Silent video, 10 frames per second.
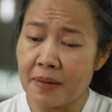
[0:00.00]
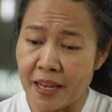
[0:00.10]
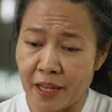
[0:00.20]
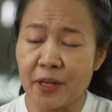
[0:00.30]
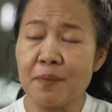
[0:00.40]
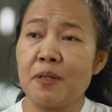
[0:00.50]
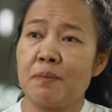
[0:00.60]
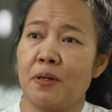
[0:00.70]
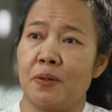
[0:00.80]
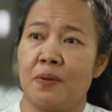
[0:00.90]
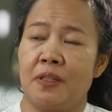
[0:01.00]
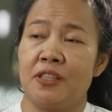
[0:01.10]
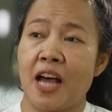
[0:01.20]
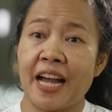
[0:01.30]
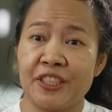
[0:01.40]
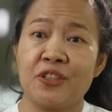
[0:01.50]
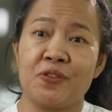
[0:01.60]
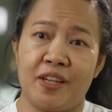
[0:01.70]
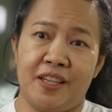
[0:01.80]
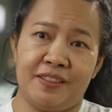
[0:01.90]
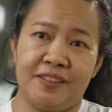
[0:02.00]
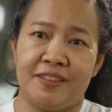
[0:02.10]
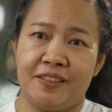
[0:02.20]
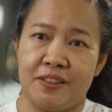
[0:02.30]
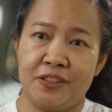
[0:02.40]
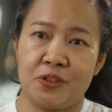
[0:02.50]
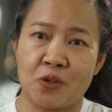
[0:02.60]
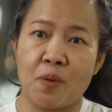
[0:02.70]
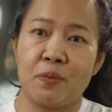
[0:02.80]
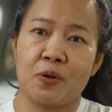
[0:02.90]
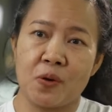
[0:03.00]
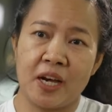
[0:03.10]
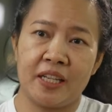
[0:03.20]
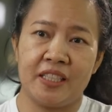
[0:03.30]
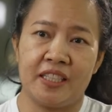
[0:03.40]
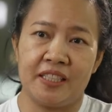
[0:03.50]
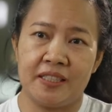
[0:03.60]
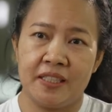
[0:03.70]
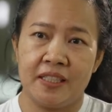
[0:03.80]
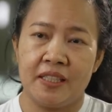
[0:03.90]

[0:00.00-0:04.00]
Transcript: a lot of people is underrate the tropical honeys.